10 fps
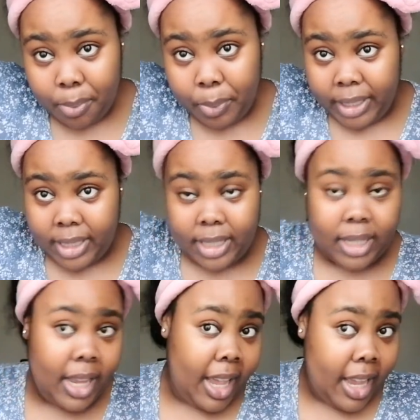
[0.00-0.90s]

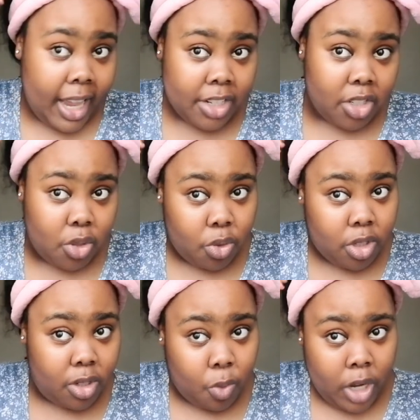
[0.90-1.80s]
But yeah, I just use
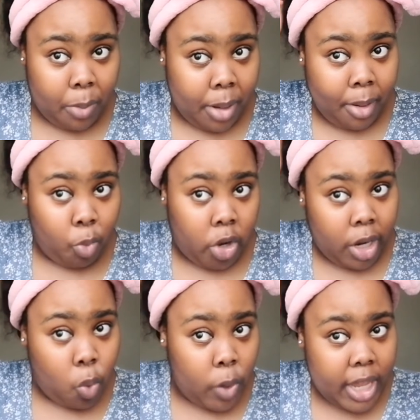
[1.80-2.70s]
it when I'm
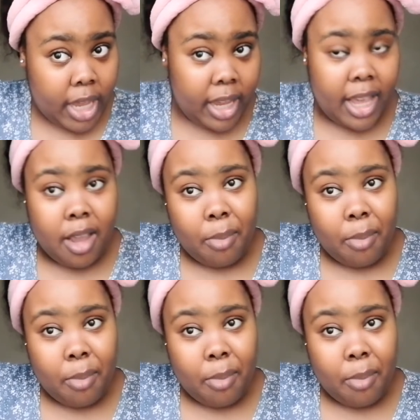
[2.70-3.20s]
wearing a wig.